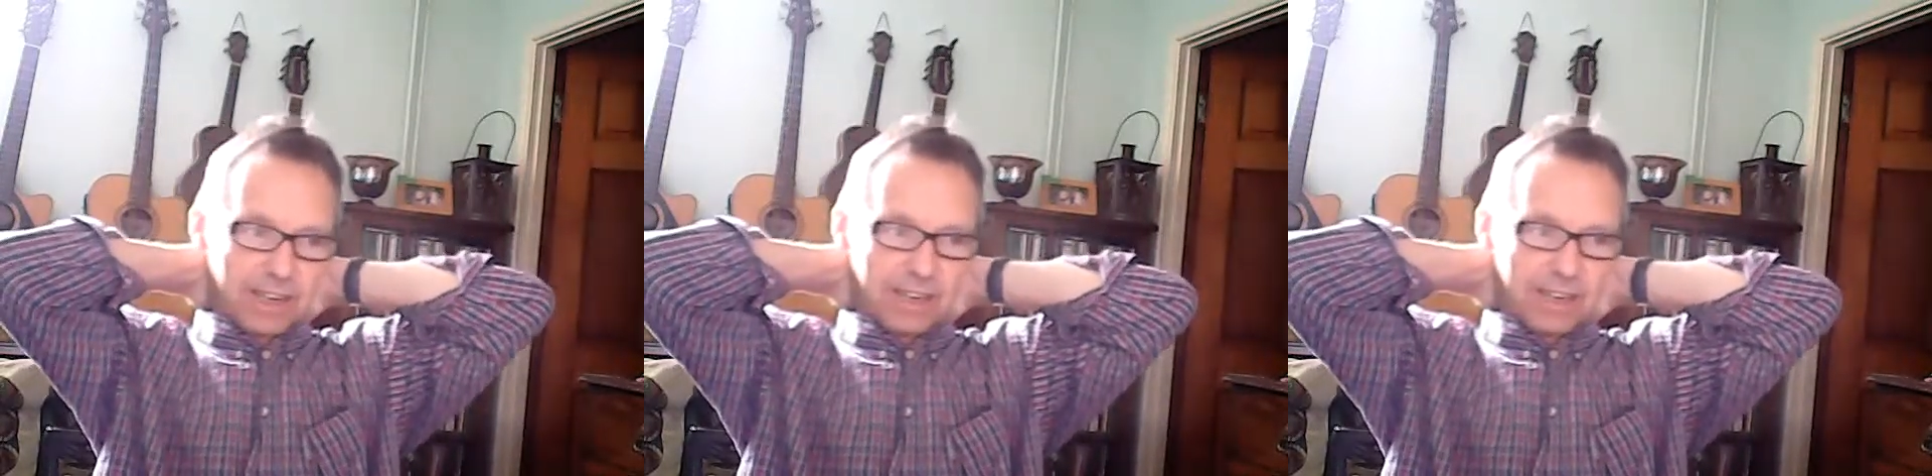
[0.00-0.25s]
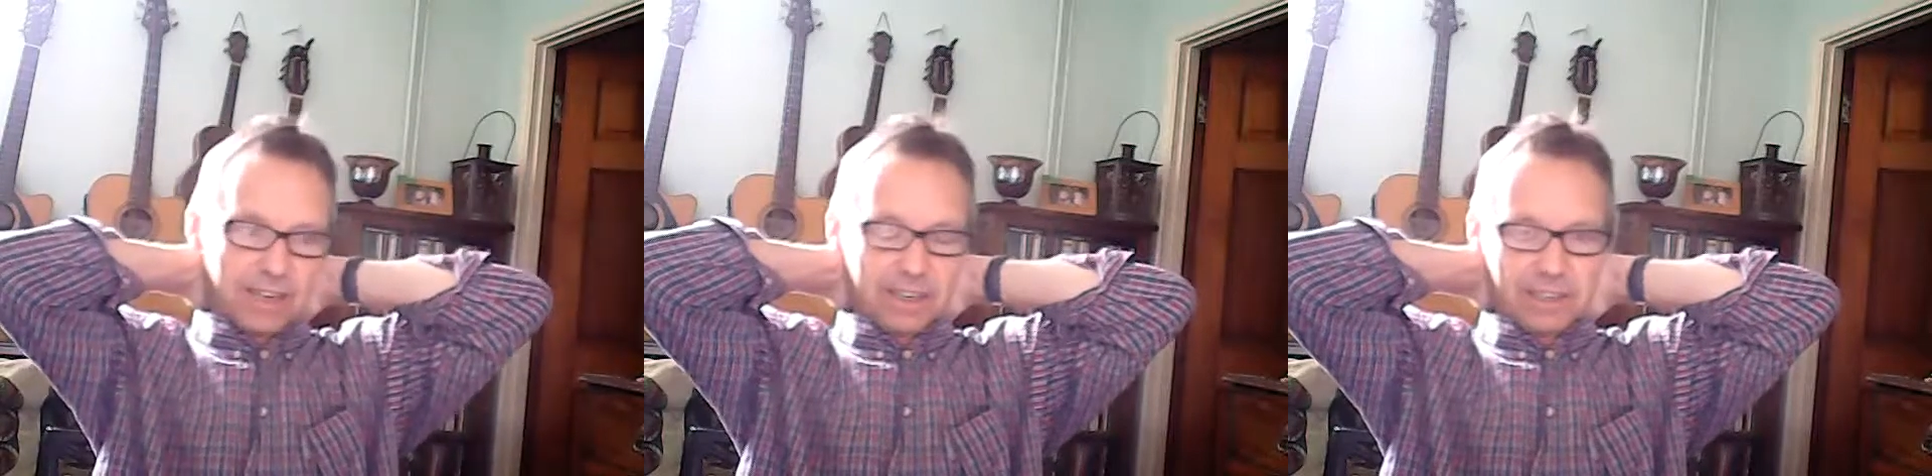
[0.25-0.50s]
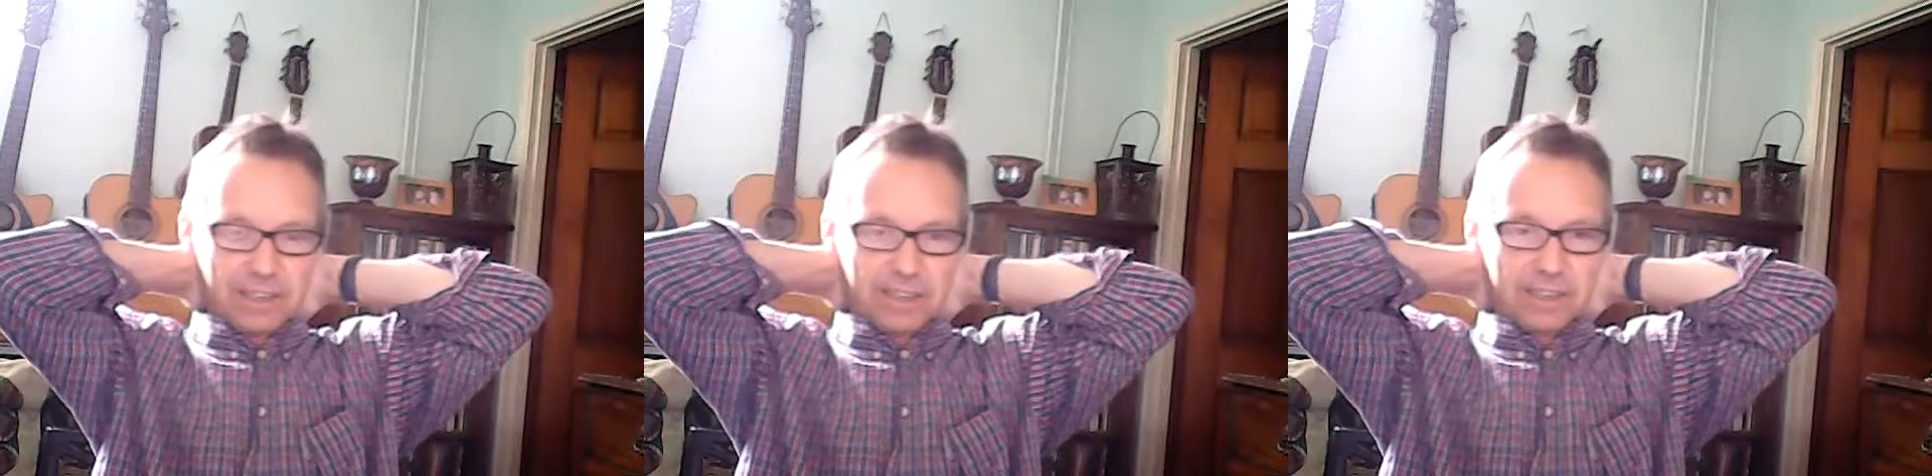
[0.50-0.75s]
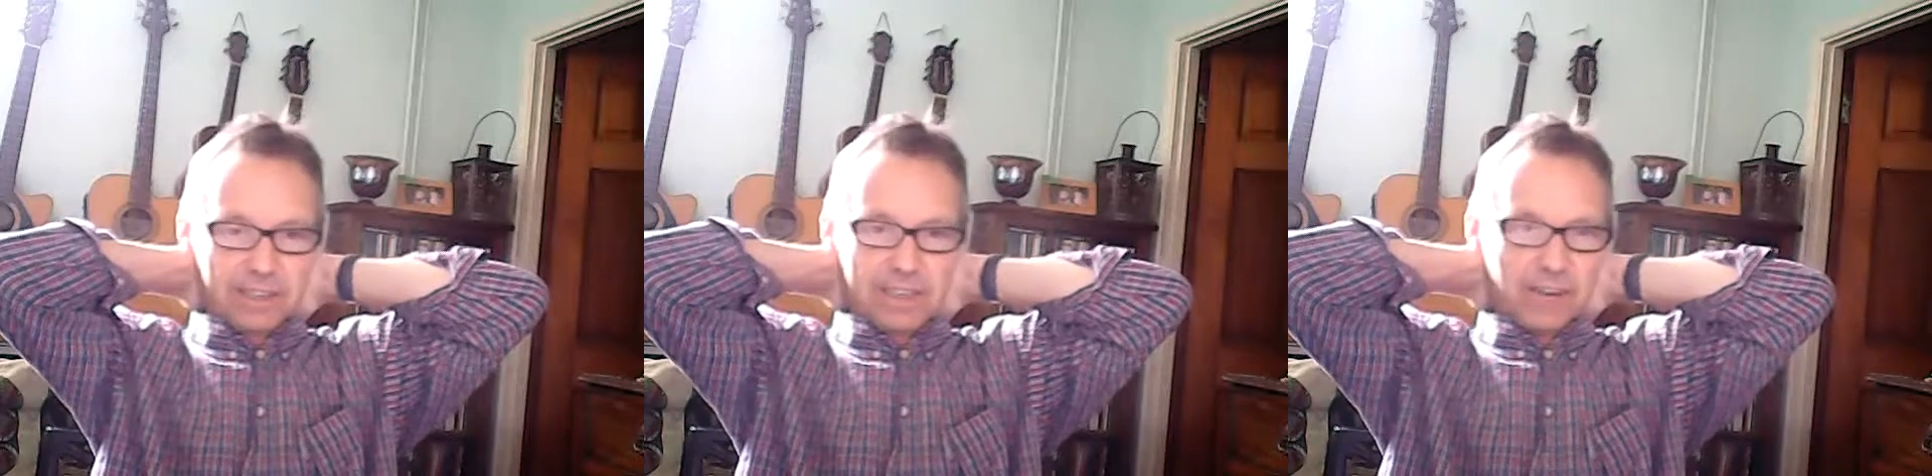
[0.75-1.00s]
Like, you know,
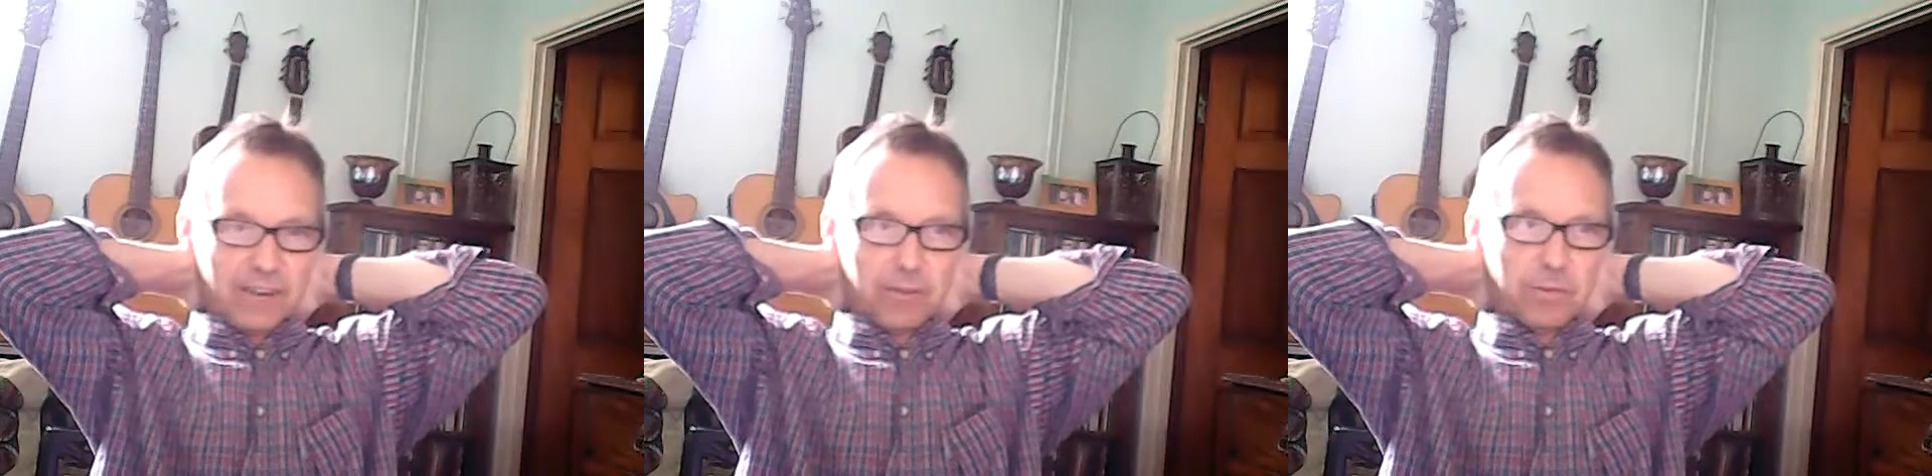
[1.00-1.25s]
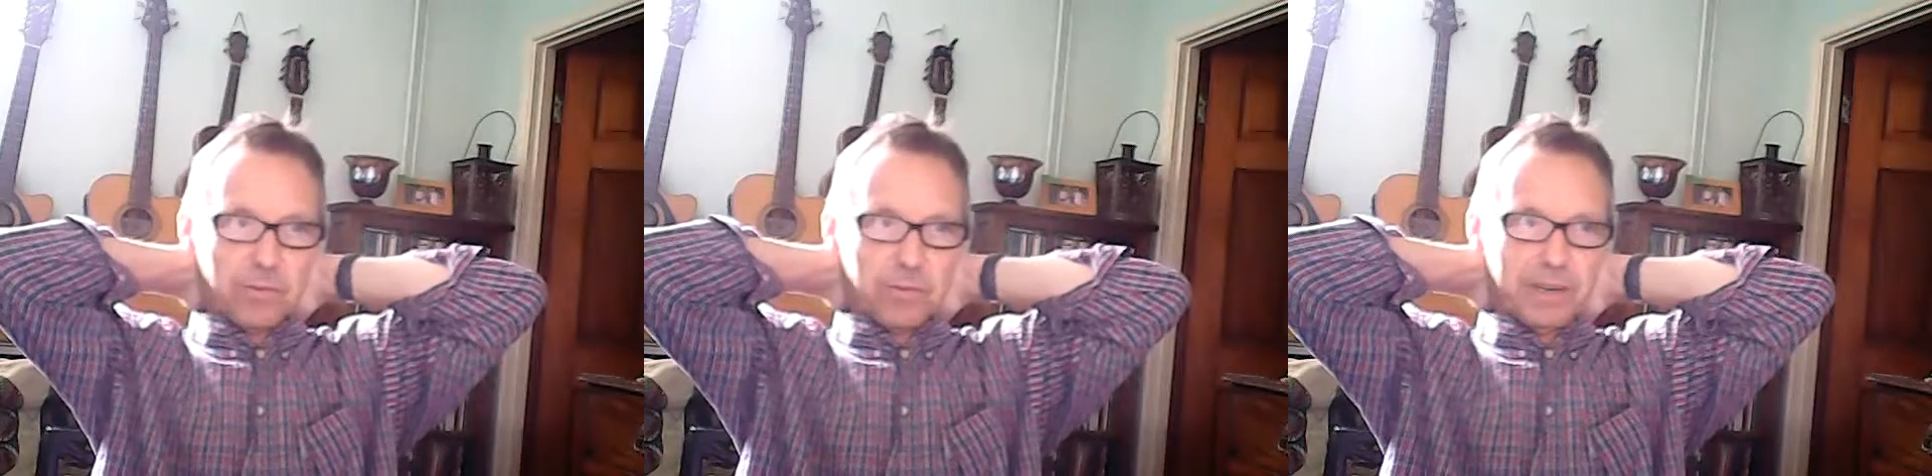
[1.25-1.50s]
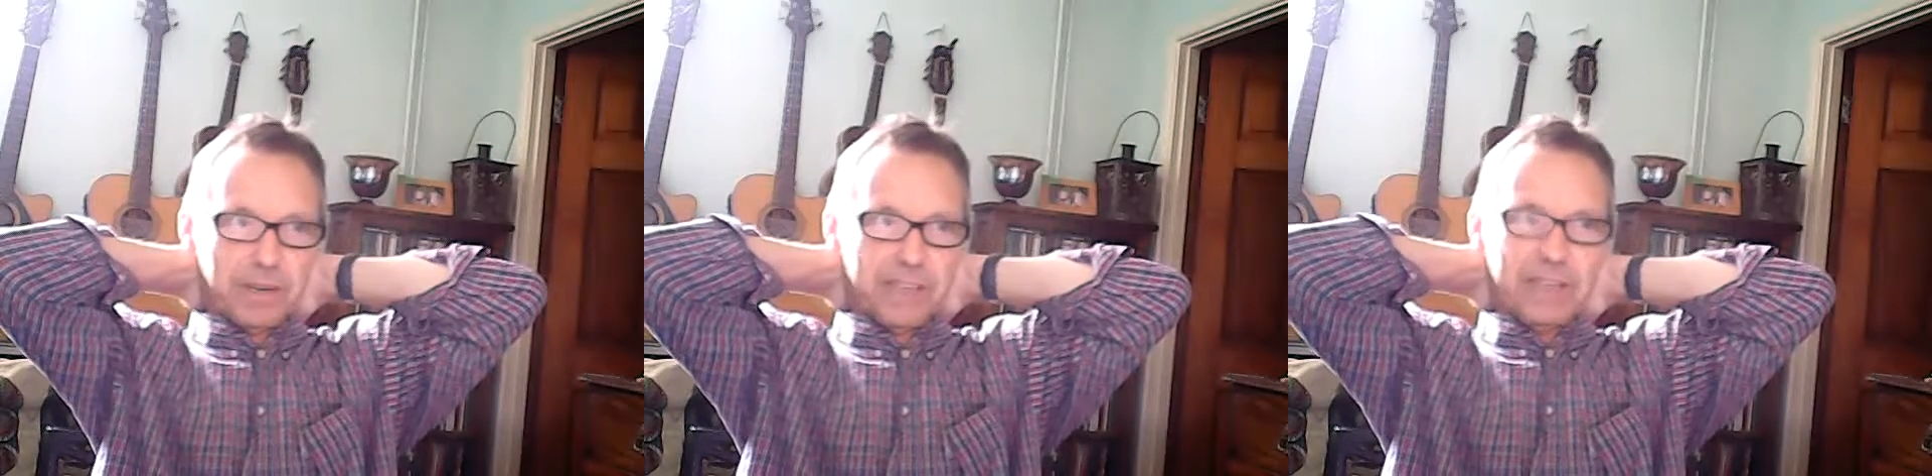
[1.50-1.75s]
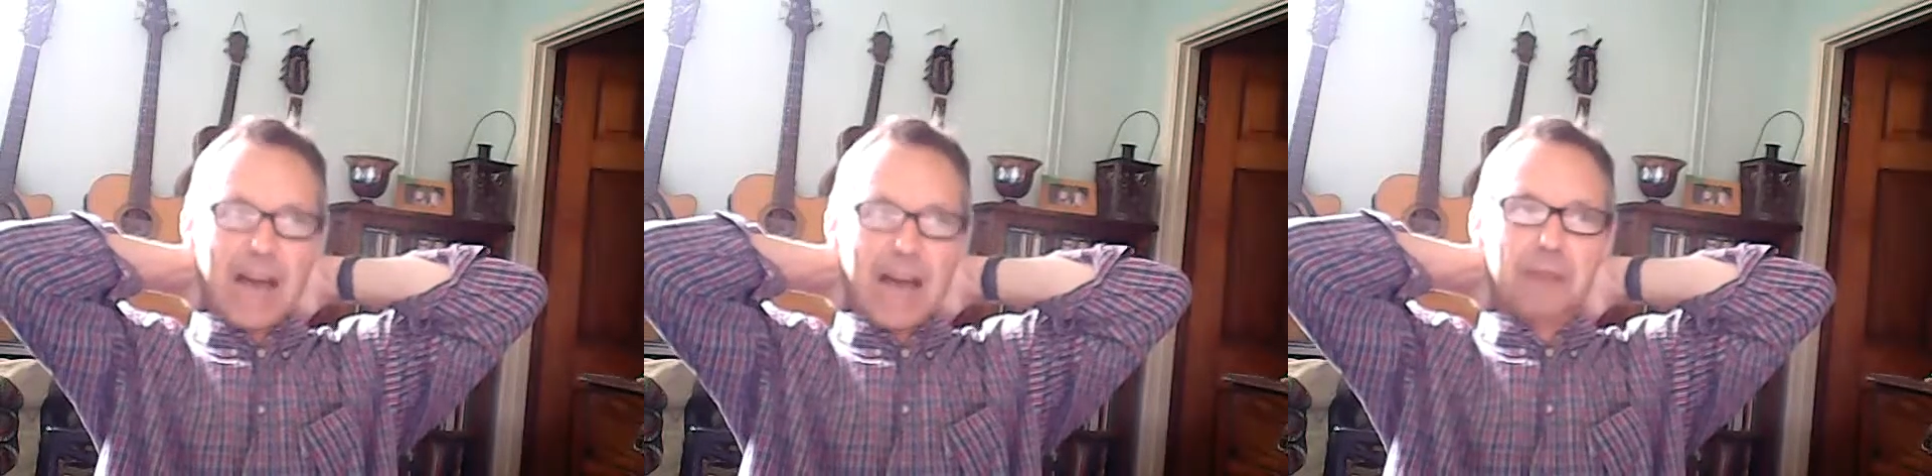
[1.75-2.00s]
he's terrible, but he's
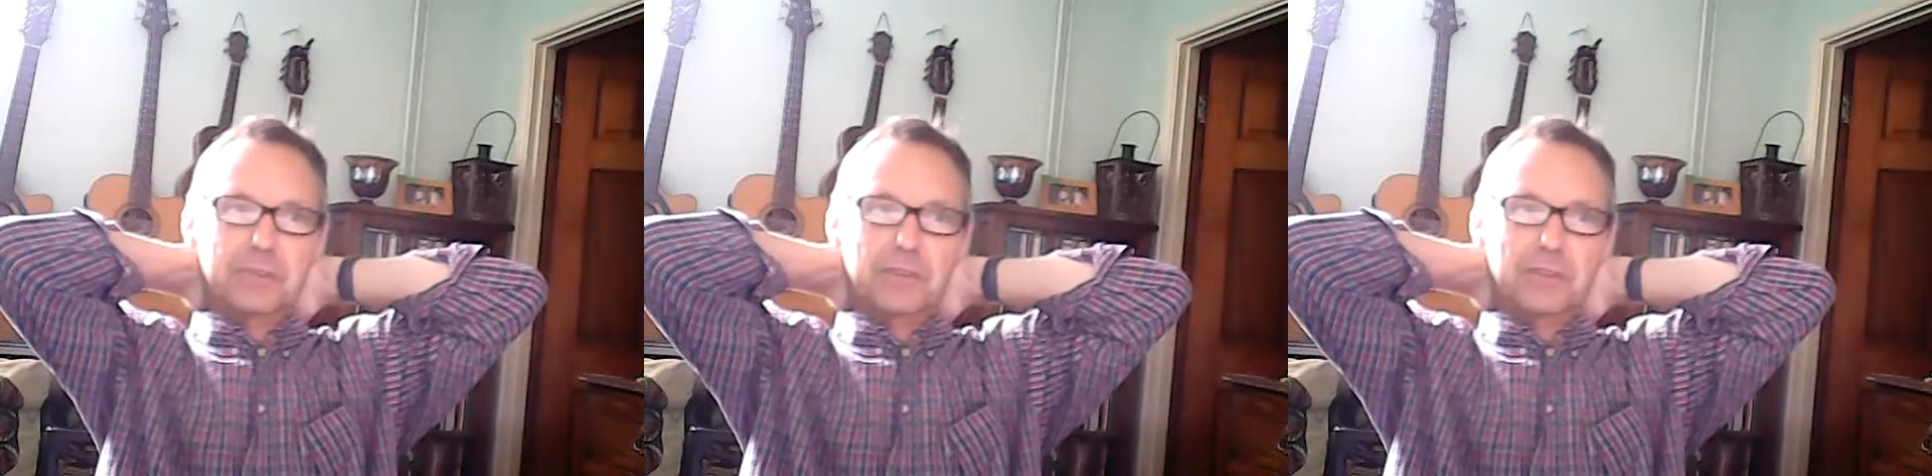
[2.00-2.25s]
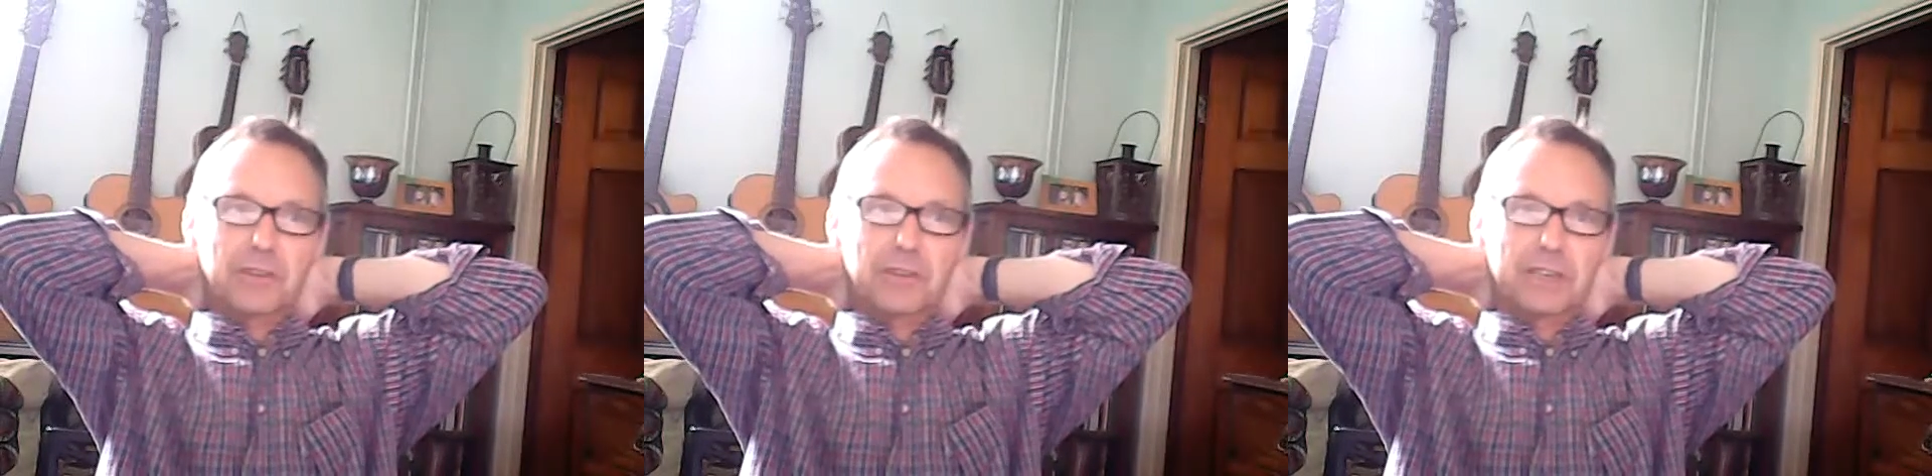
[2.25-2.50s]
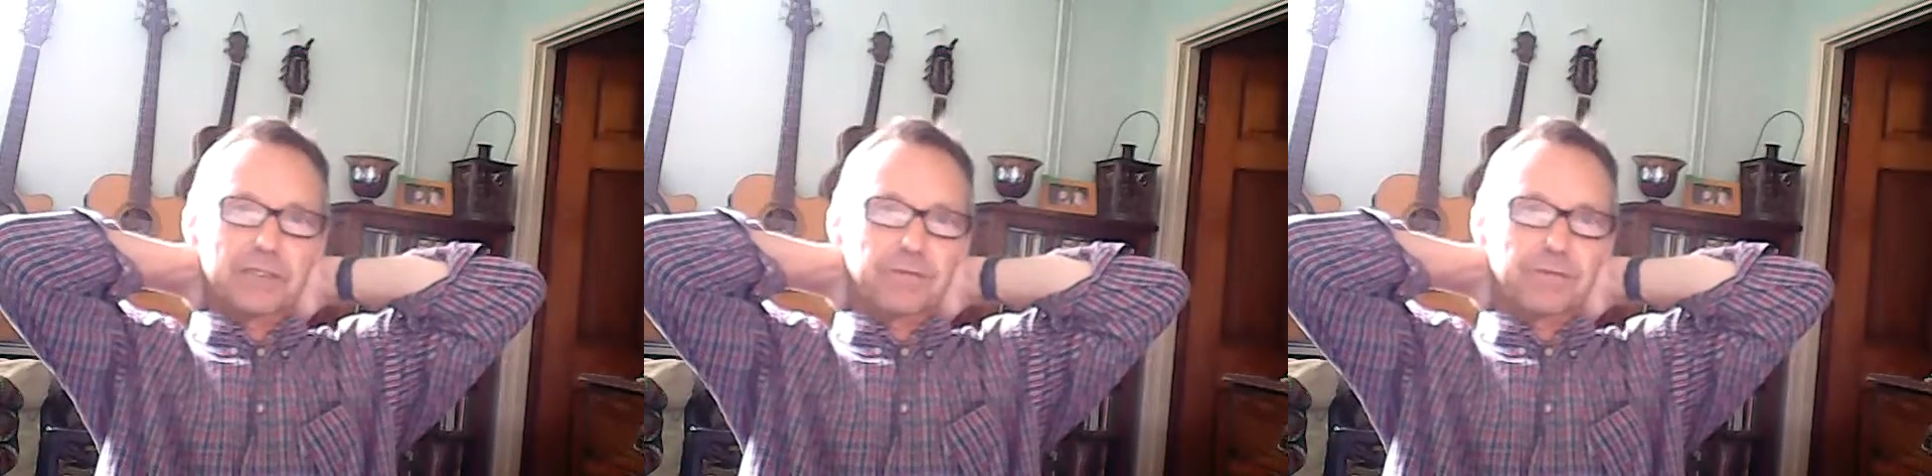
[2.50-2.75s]
absolutely